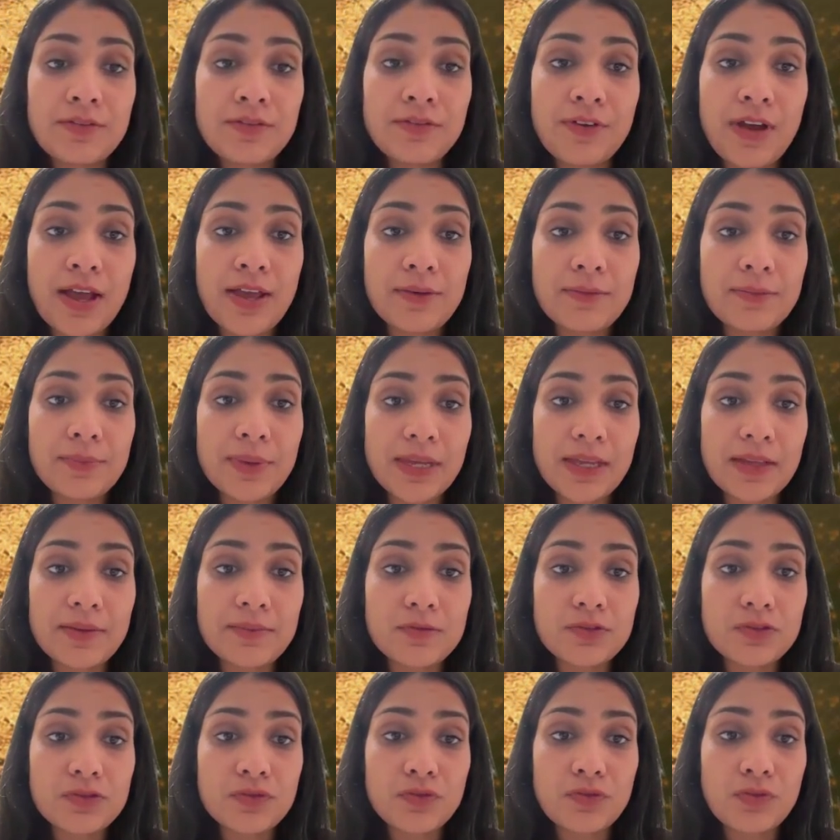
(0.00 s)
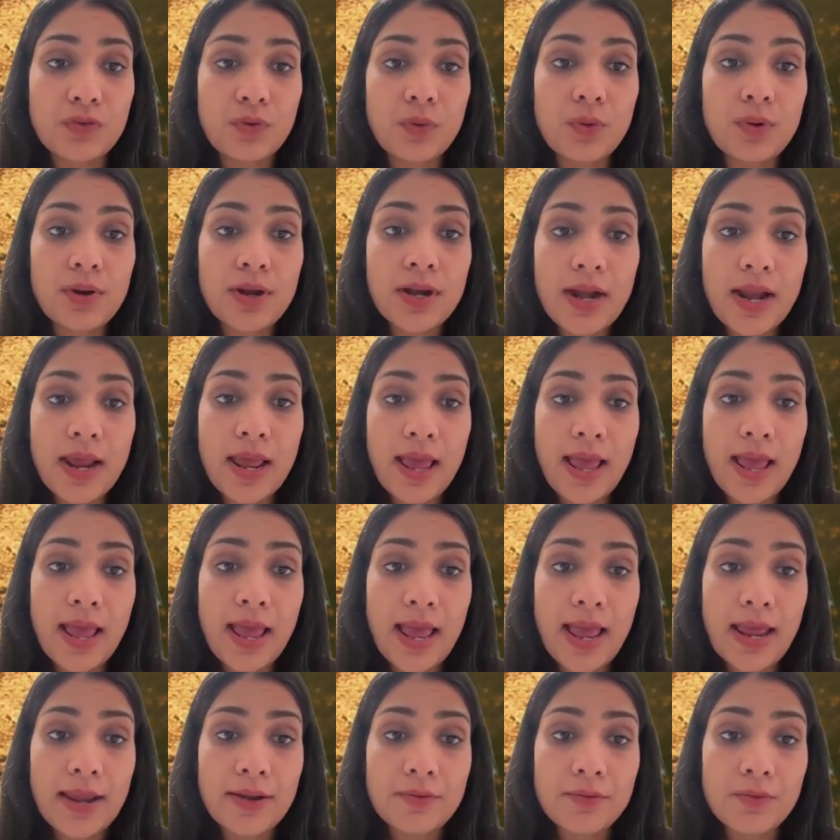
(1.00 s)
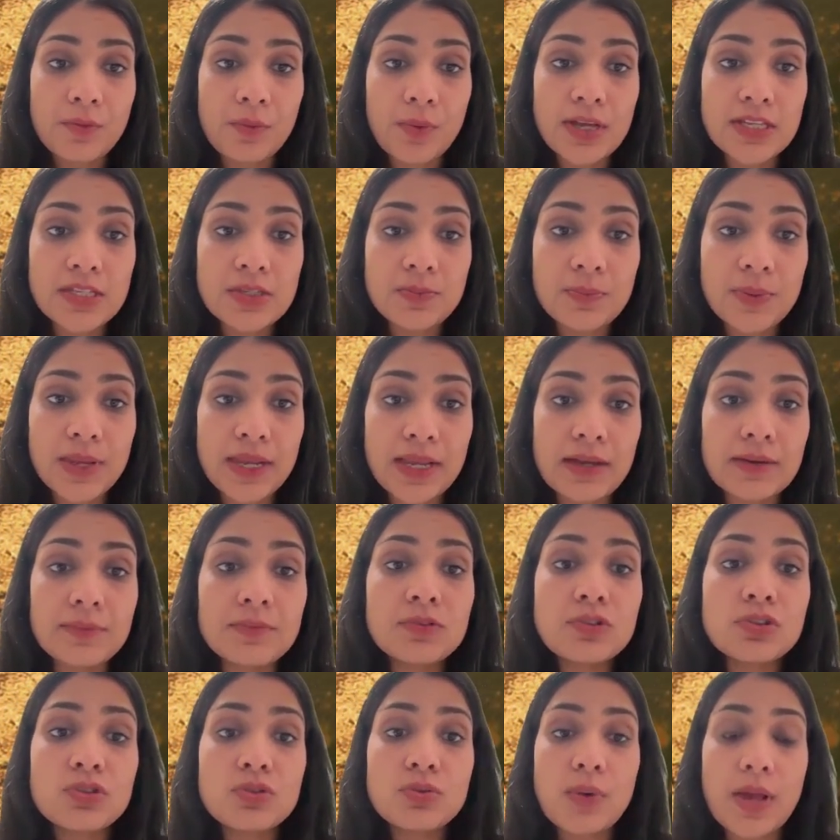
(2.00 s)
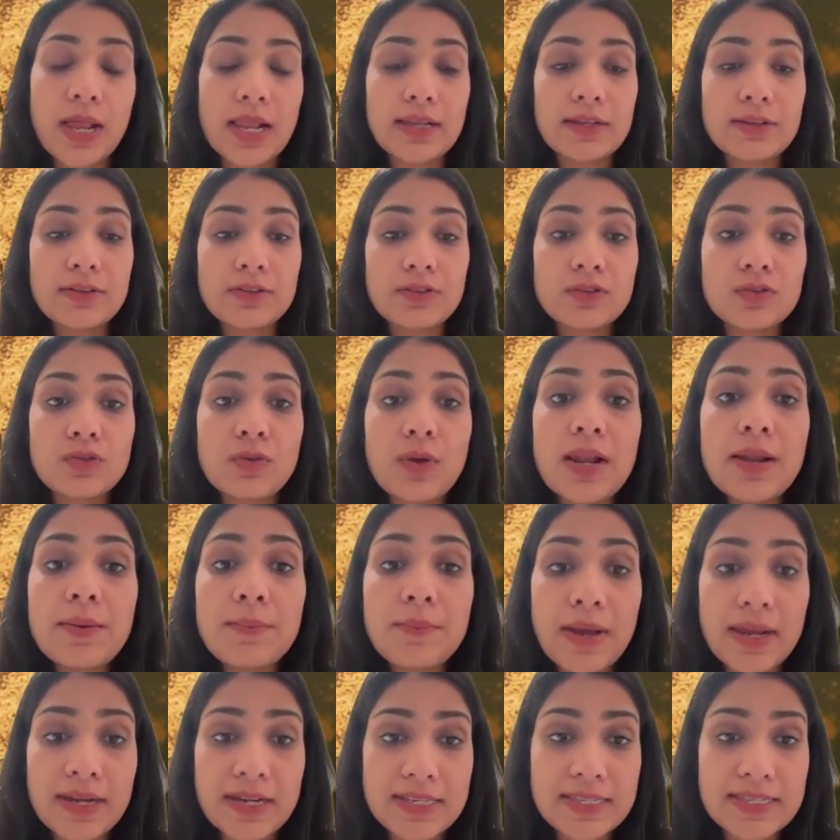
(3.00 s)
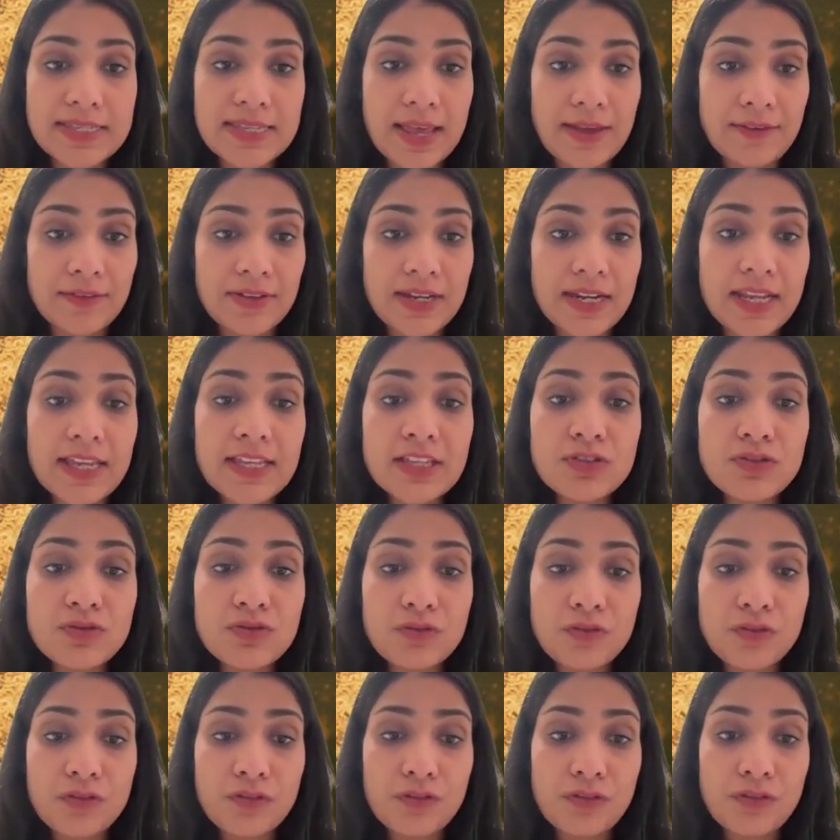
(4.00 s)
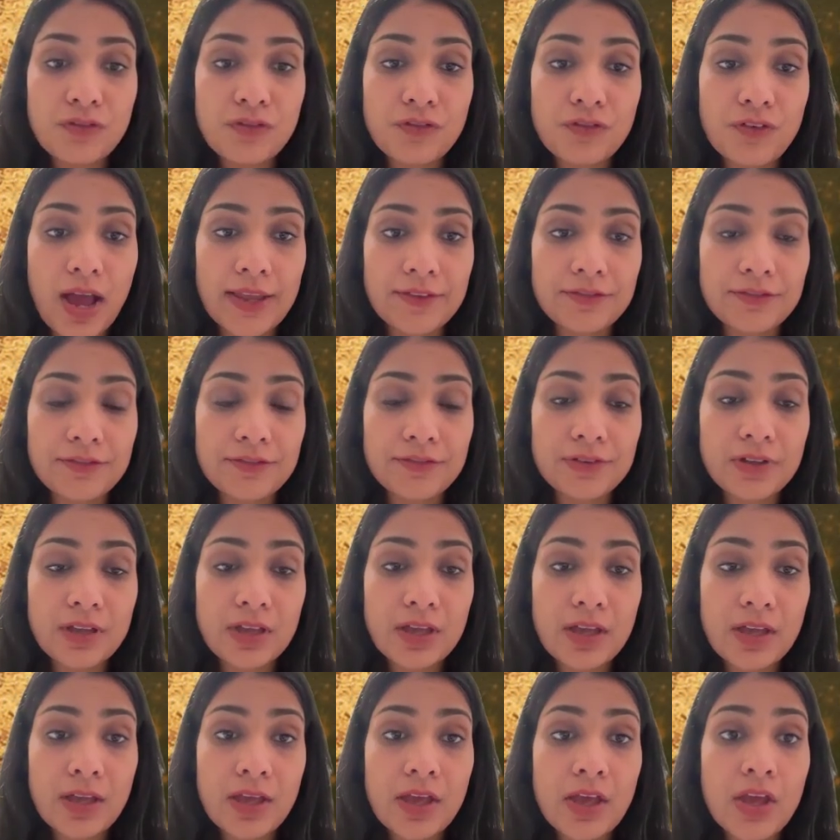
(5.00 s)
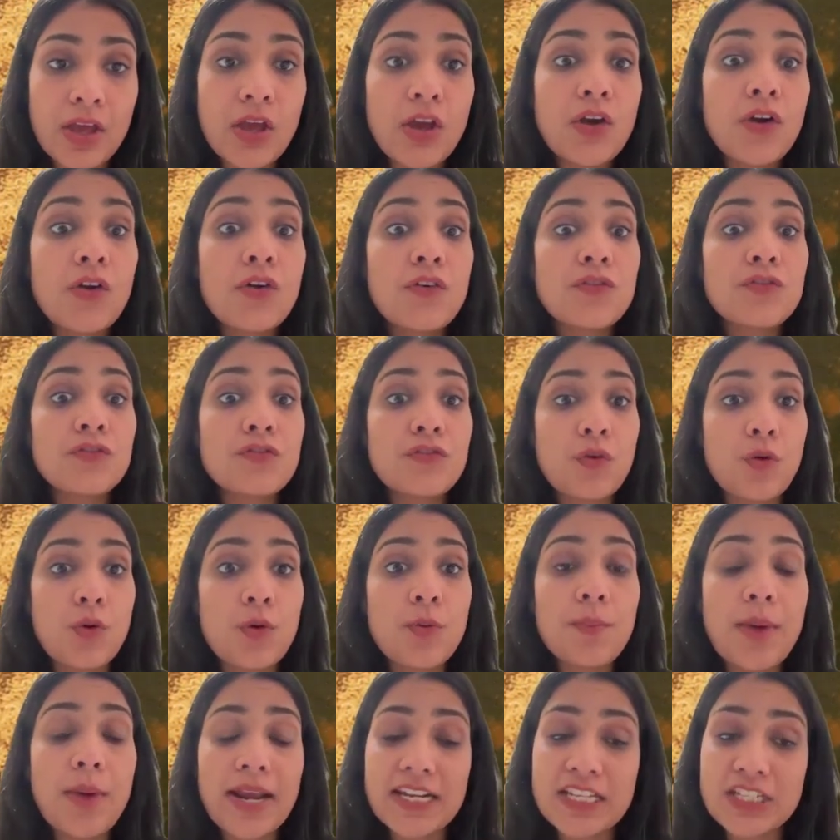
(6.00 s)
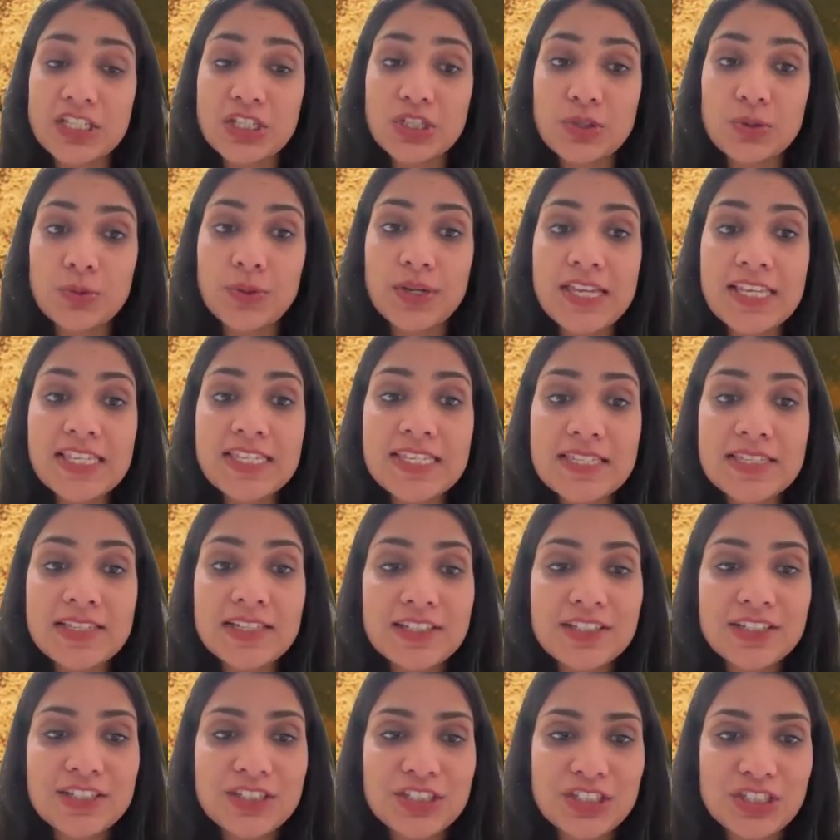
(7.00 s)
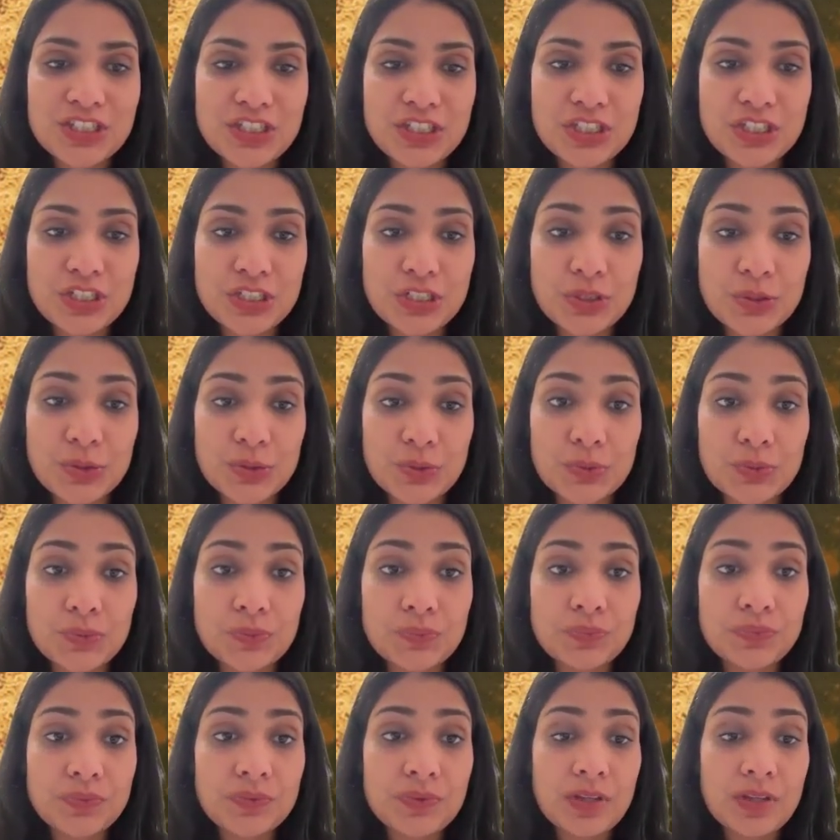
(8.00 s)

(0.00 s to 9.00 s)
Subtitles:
5 becomes 4 and 1s become 12. 12 minus 7 is 5. 4 minus 2 is 2.